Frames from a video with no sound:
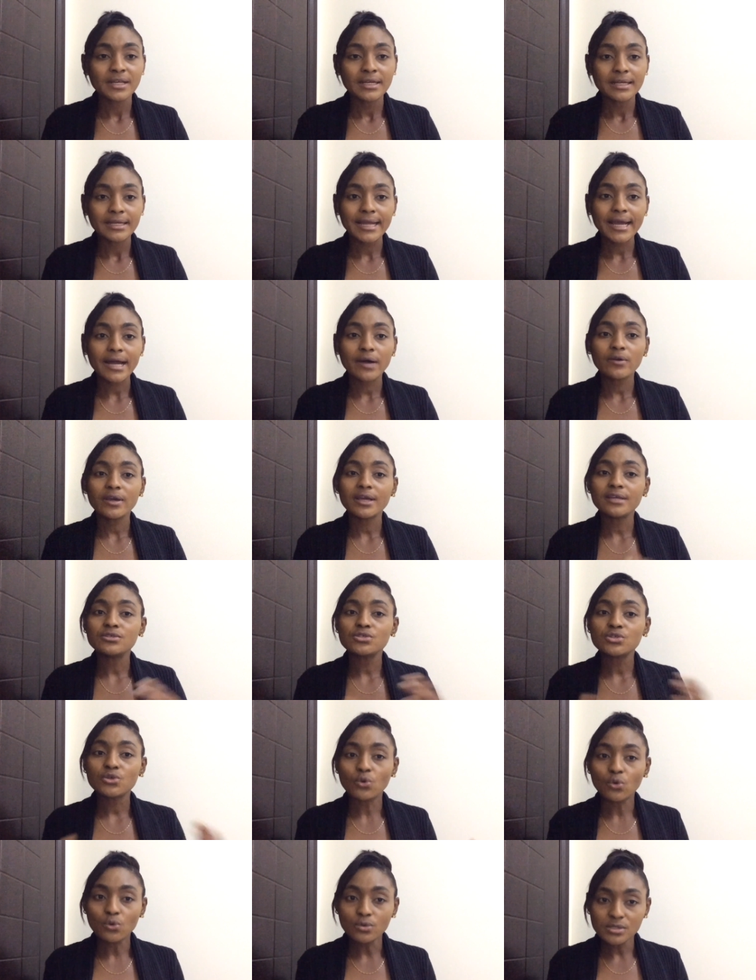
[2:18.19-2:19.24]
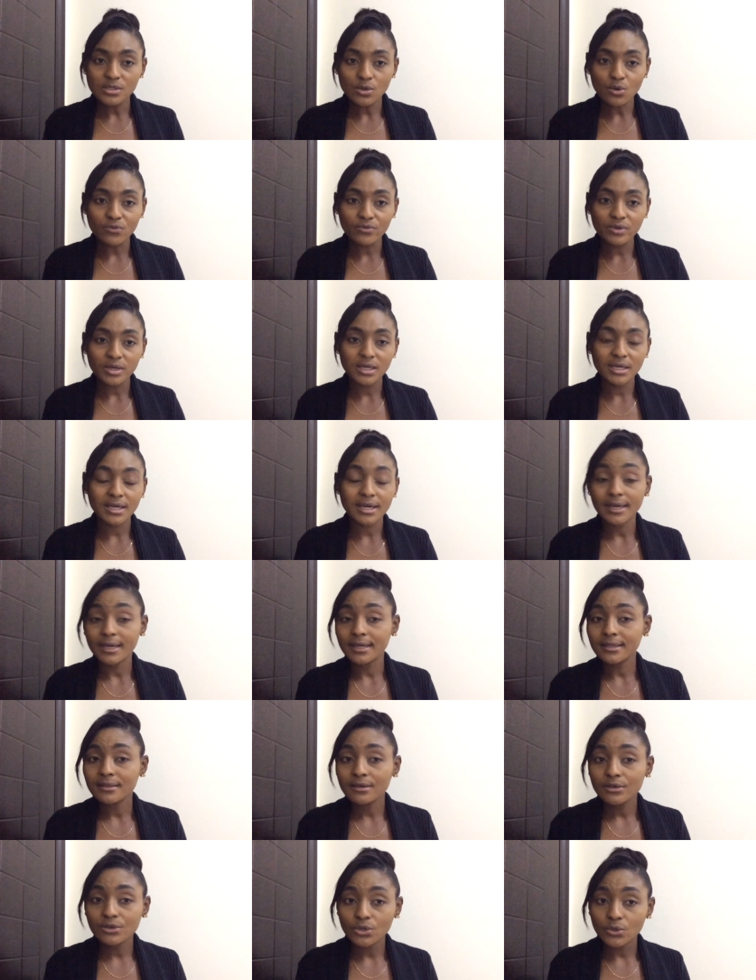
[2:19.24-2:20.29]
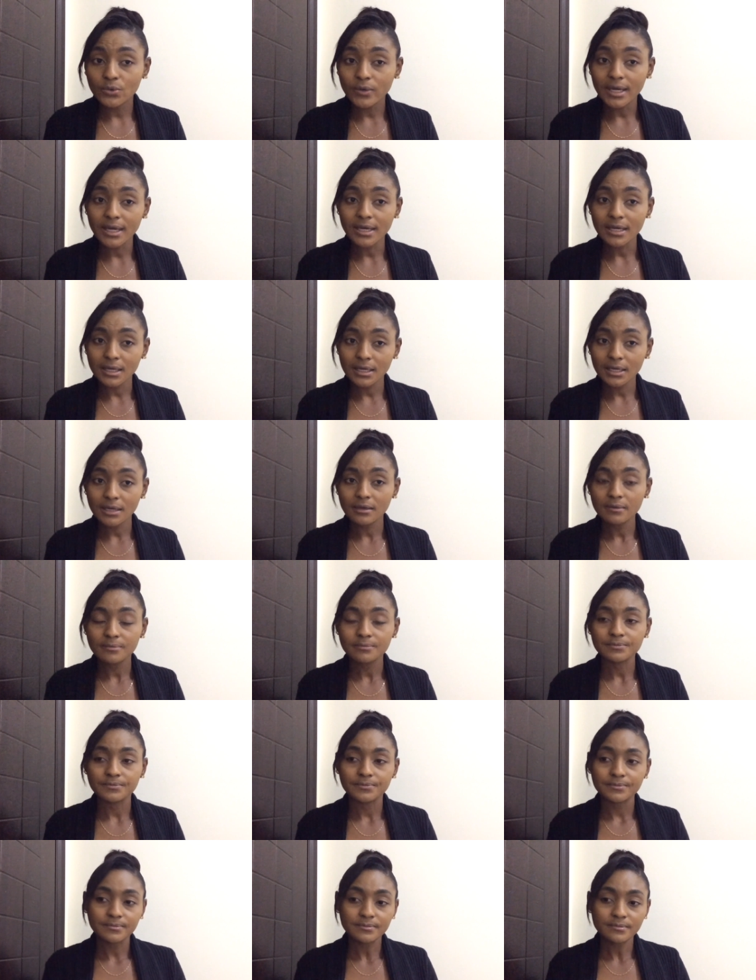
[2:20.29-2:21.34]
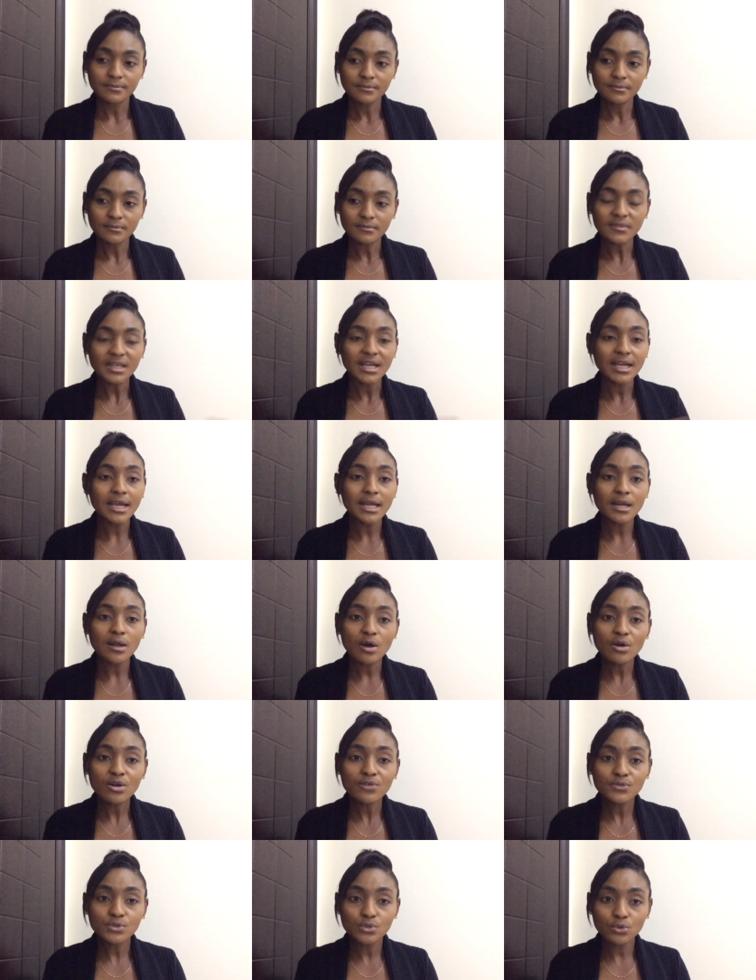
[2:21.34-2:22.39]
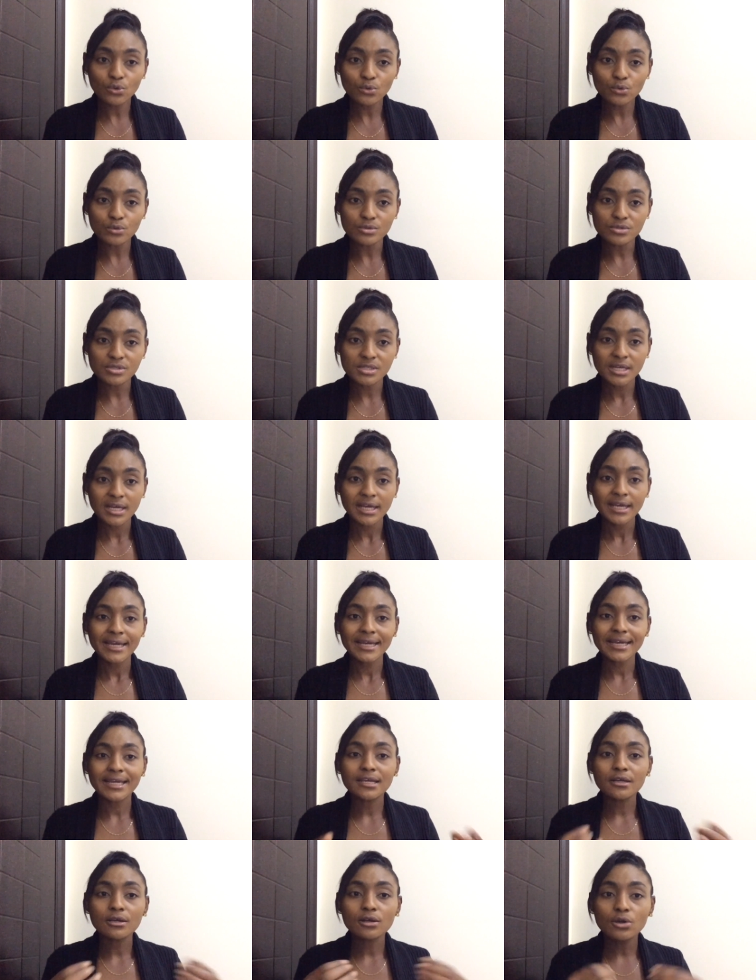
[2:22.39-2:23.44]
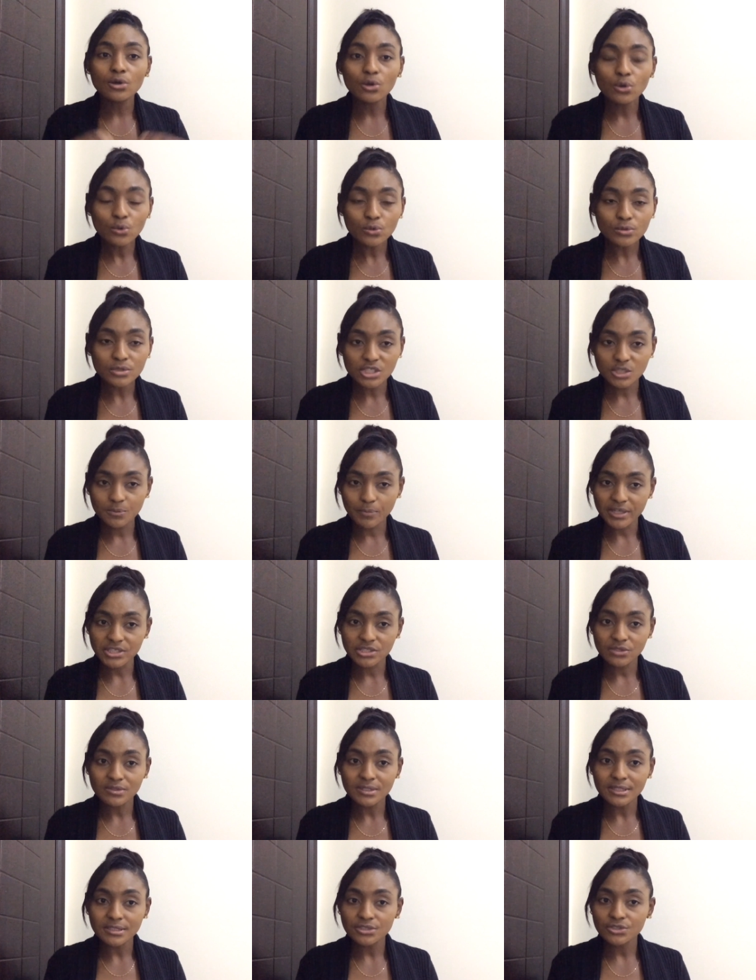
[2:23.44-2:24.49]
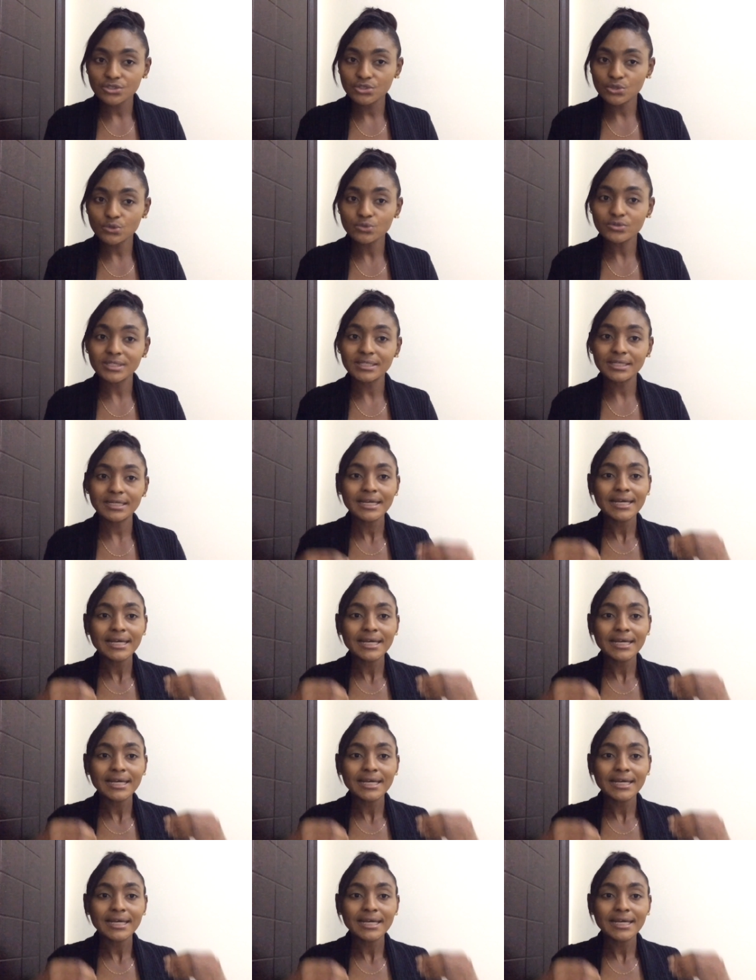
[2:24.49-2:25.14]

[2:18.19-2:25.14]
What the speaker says: Now, in schools over here in the UAE, a lot of schools include special needs children